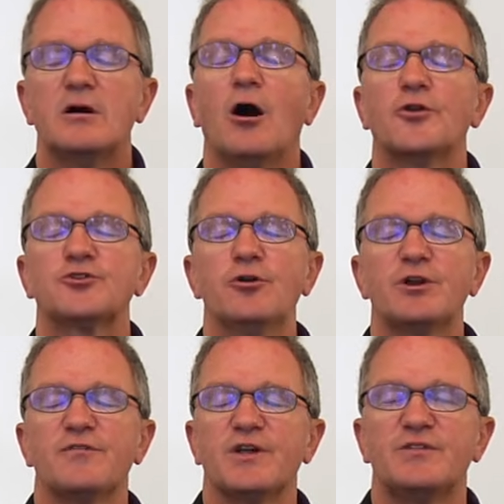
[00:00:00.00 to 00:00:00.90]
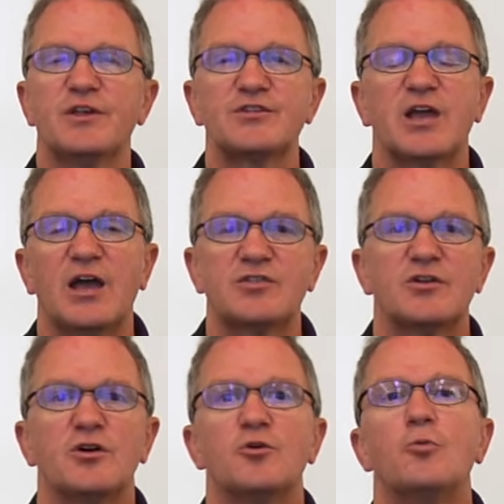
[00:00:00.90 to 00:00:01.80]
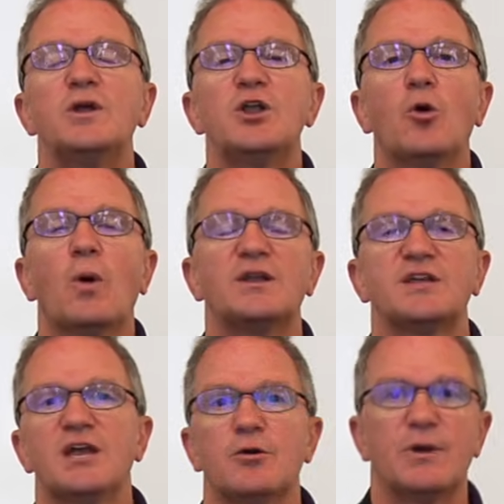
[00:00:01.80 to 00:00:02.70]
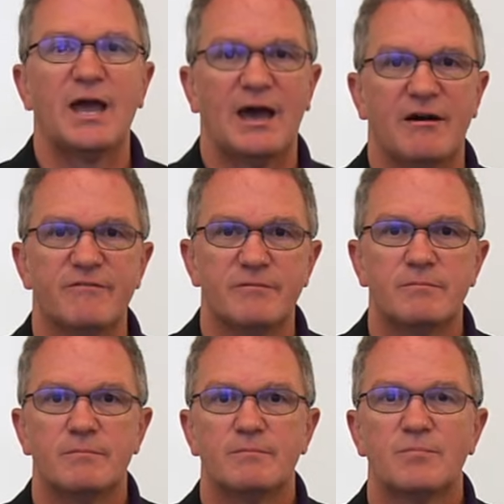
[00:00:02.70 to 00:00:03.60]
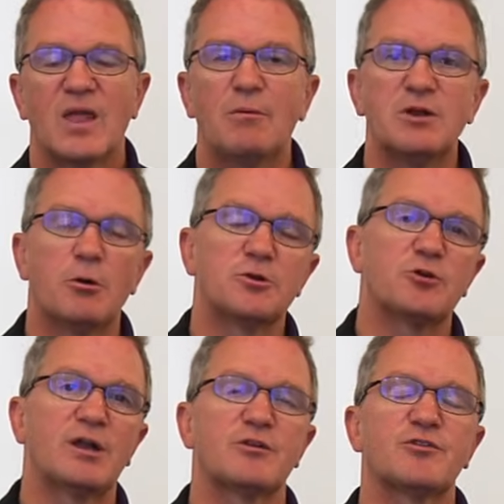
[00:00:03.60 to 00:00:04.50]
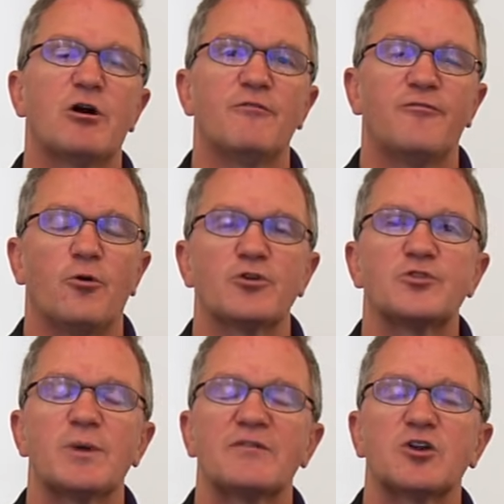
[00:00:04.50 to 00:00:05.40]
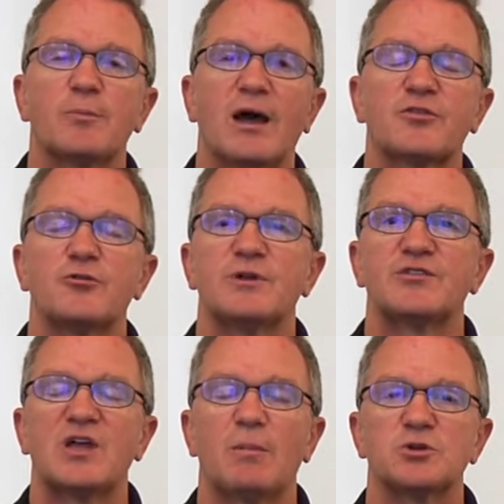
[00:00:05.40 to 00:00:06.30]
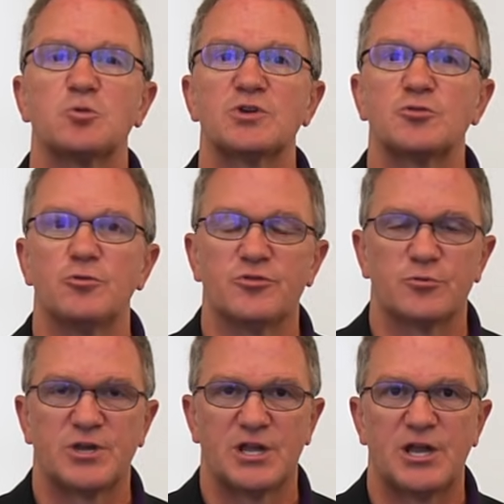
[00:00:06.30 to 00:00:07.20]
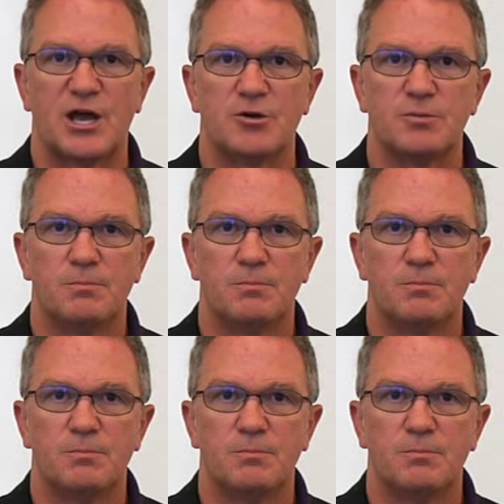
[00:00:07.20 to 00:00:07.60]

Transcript: Alternatively, in this case, we know what data we have, and we know what we're trying to solve for, so we have to go back through and establish what tools we're digging out.